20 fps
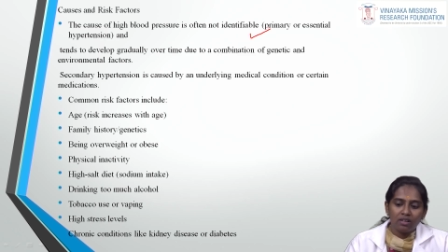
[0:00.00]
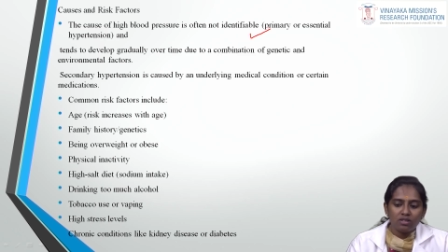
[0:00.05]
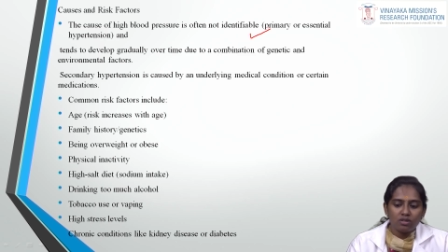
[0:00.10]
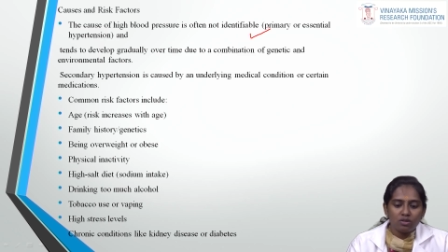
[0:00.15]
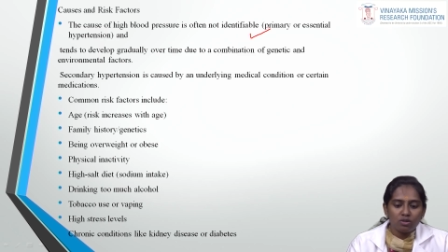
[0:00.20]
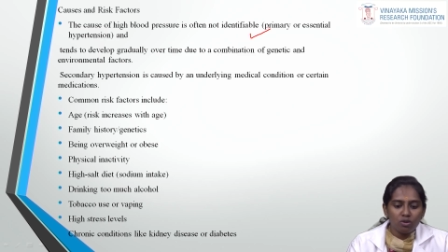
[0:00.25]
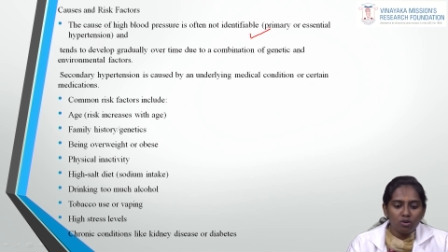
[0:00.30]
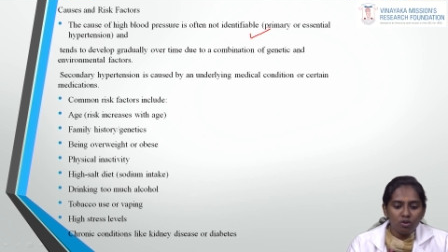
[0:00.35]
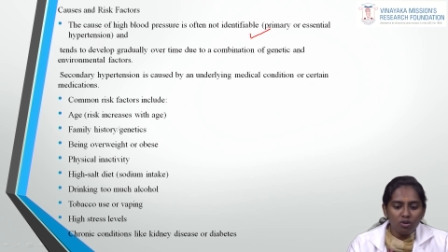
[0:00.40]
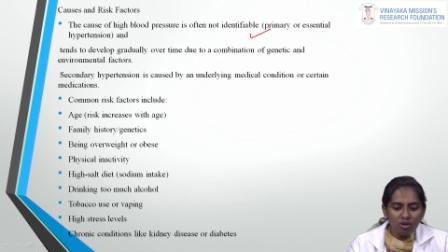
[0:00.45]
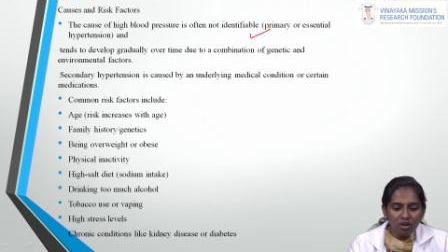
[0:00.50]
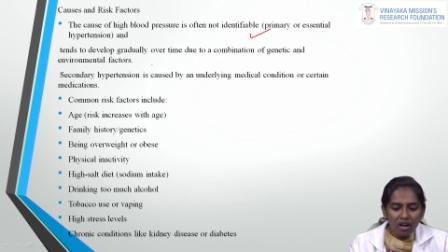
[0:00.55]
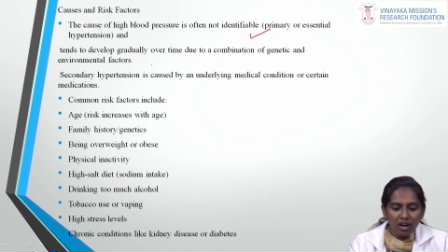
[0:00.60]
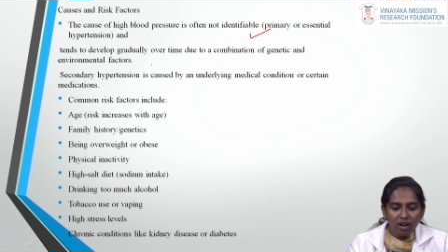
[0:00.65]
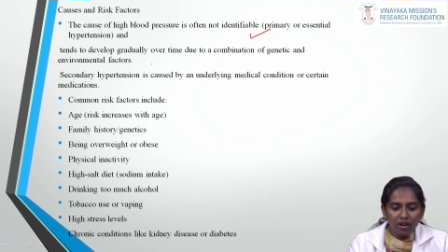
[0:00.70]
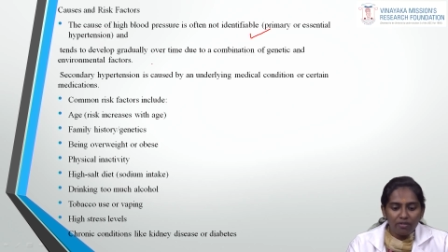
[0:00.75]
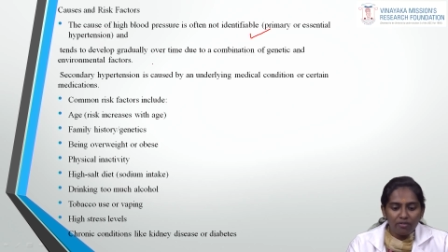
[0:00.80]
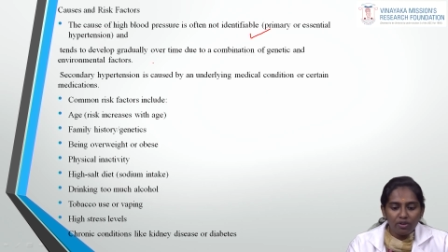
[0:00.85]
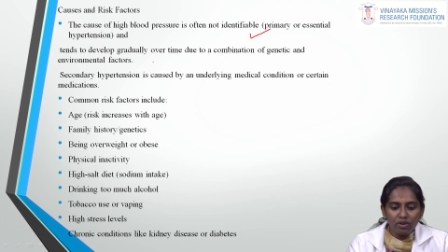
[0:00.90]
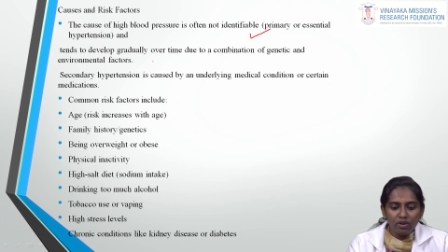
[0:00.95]
So
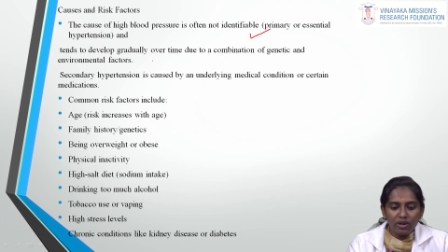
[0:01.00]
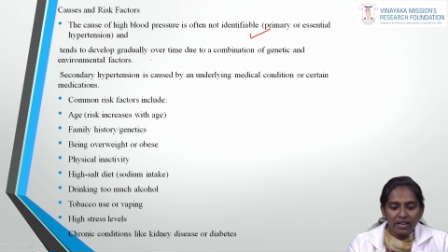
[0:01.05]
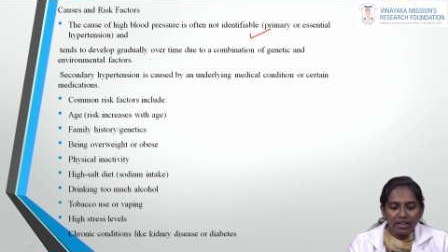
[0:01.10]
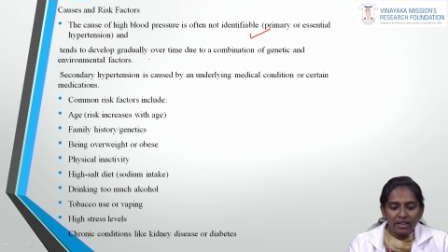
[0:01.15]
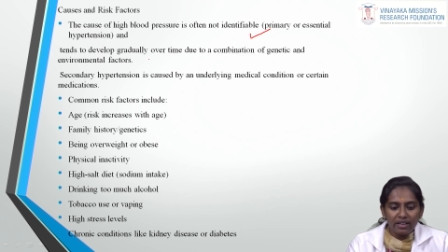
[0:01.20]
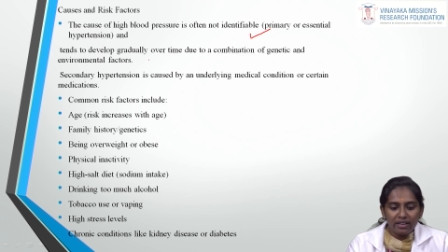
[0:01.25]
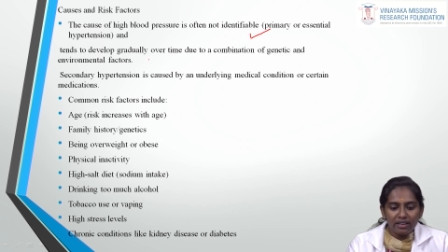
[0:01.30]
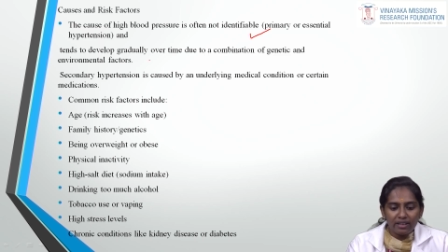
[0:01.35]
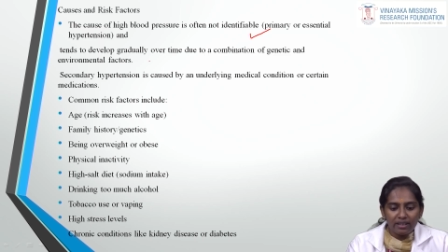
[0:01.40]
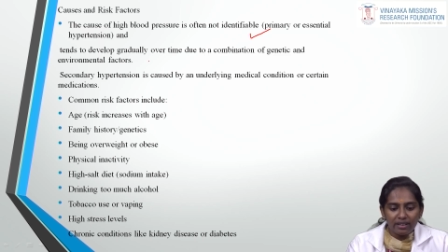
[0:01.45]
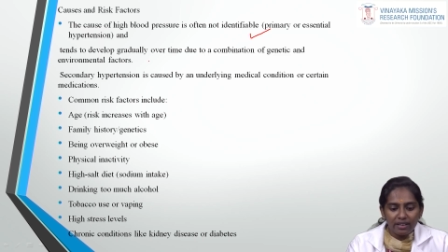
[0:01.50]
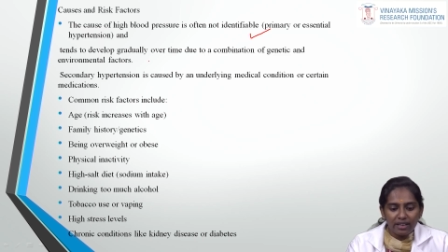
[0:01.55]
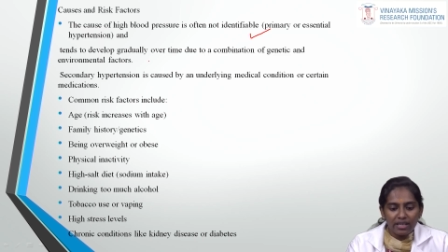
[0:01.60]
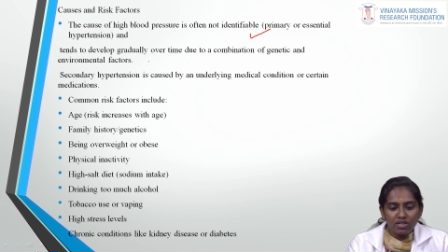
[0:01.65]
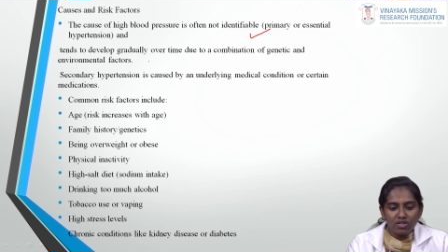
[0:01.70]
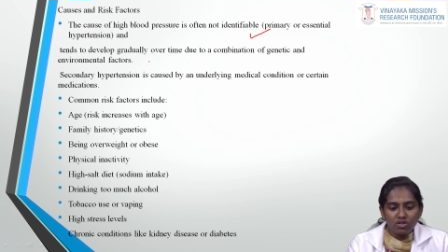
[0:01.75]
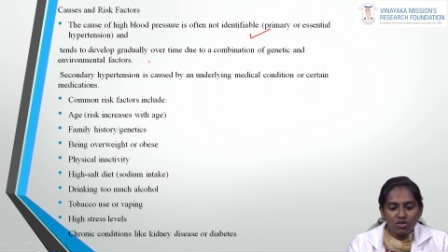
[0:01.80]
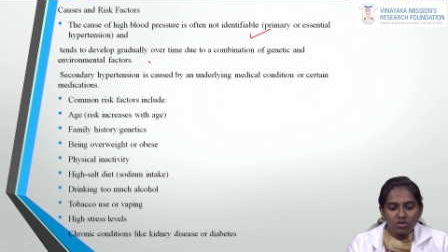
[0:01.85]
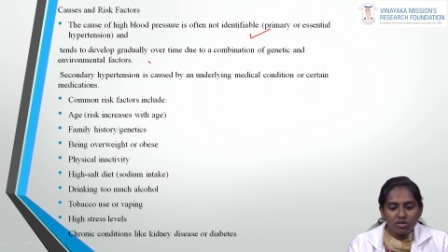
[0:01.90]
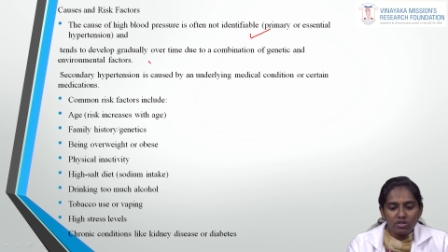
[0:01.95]
how you can
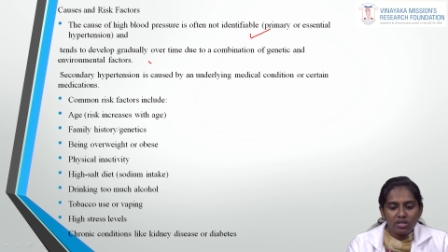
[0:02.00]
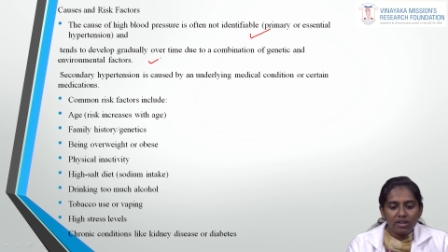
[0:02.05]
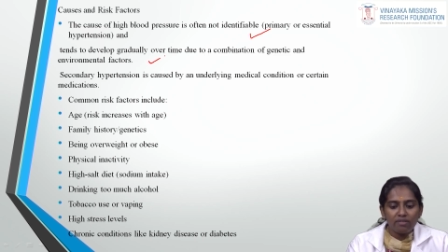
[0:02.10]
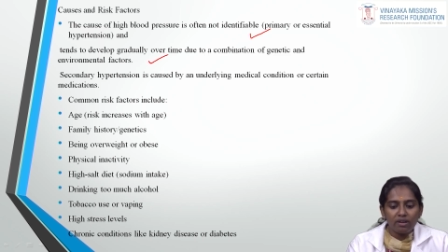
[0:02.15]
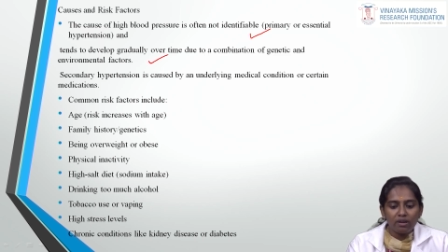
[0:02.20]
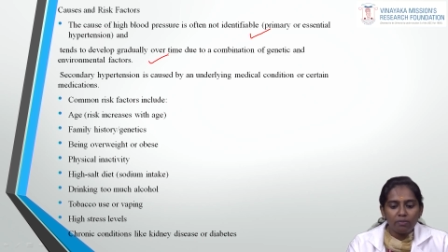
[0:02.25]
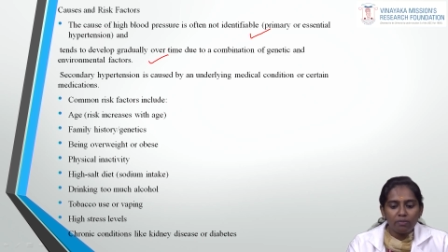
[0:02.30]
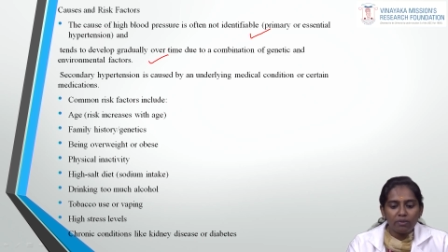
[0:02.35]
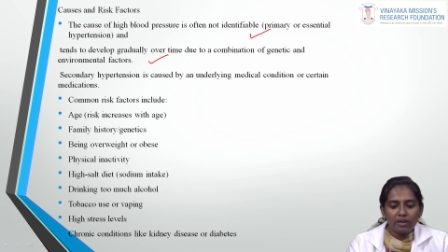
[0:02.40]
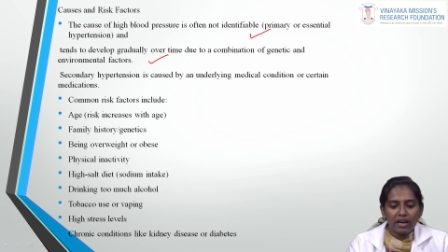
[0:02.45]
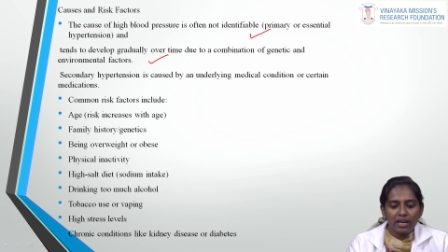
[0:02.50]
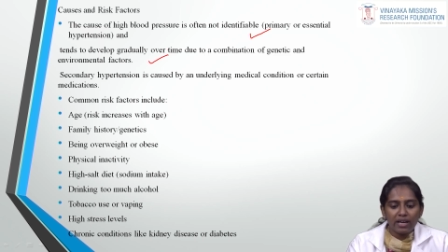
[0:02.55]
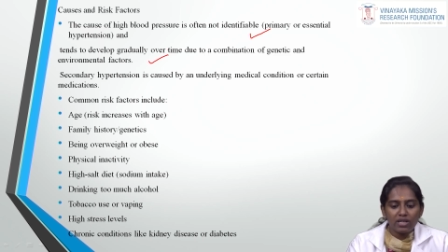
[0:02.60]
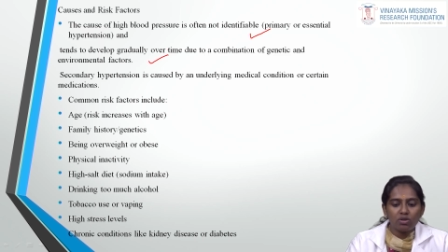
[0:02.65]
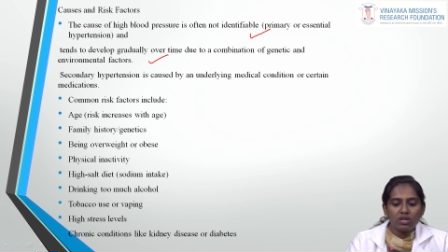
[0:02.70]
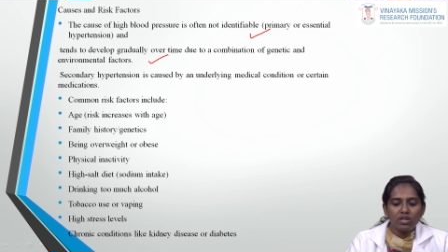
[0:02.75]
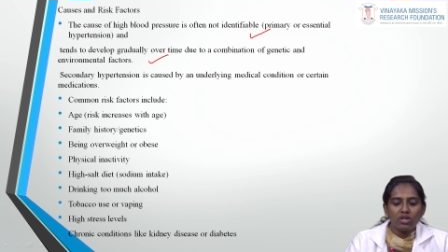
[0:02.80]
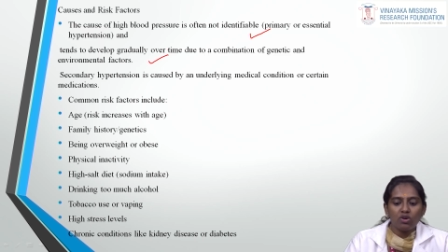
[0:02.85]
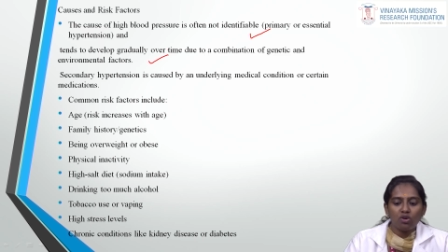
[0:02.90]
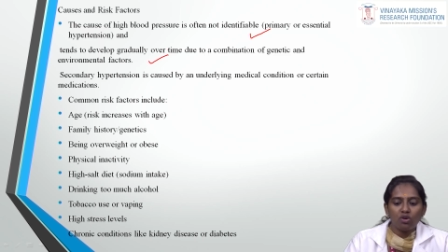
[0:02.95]
tend to develop
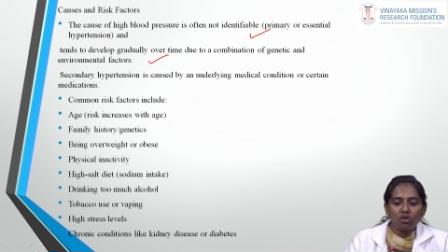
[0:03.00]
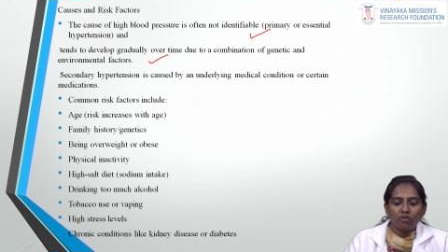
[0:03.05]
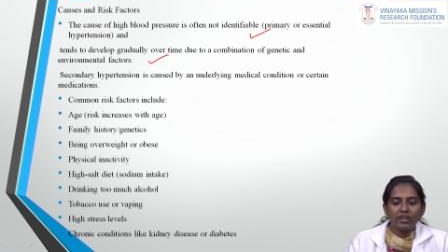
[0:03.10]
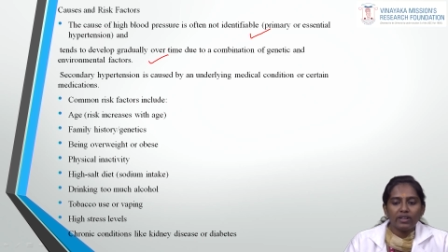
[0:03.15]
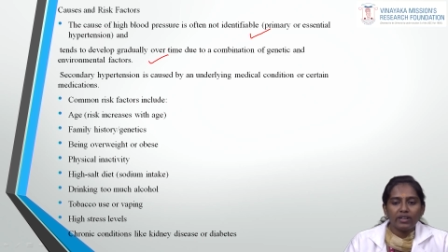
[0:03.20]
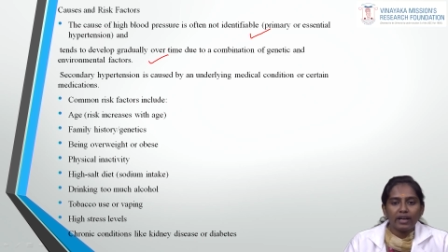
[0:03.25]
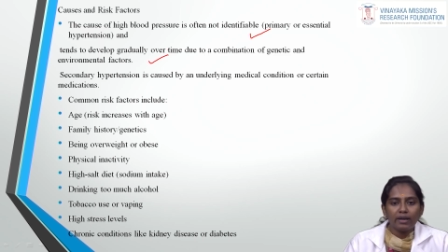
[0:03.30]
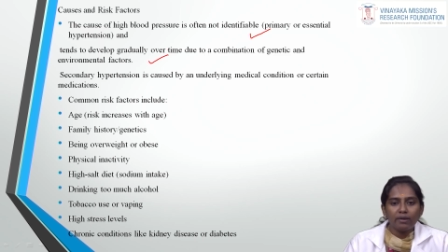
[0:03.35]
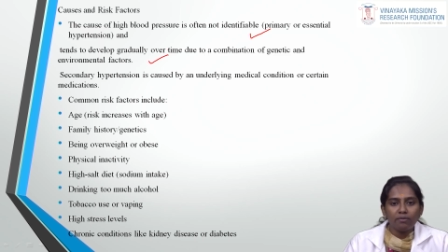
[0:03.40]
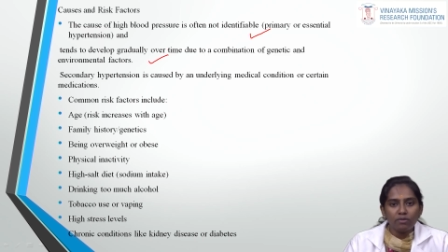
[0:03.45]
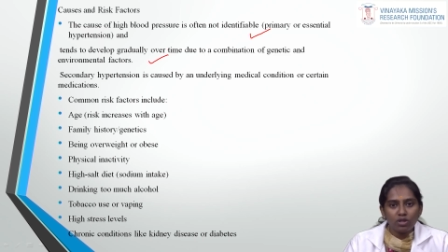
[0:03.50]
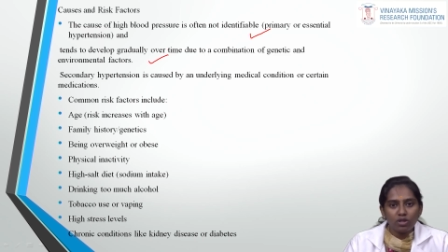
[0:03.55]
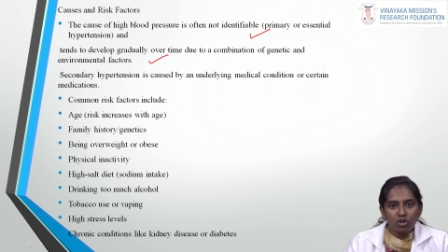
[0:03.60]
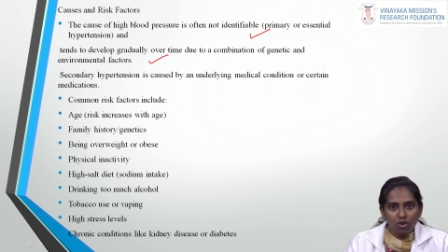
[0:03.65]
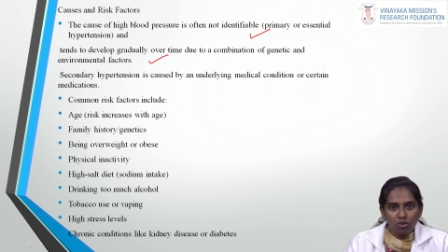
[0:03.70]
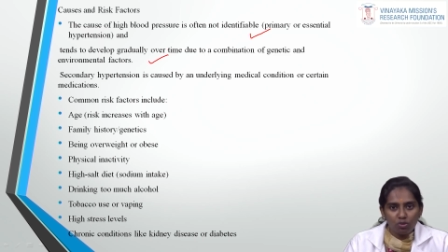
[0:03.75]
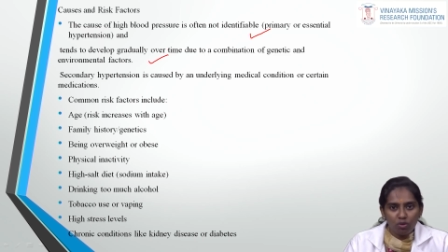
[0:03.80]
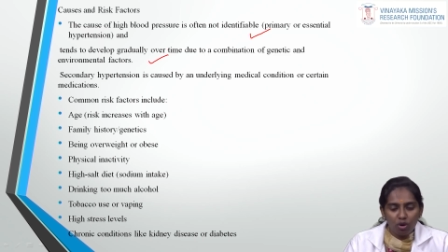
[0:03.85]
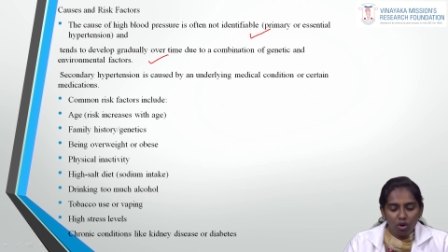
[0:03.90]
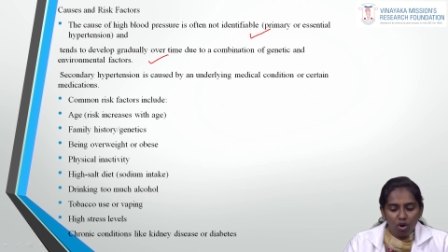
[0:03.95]
gradually over time due to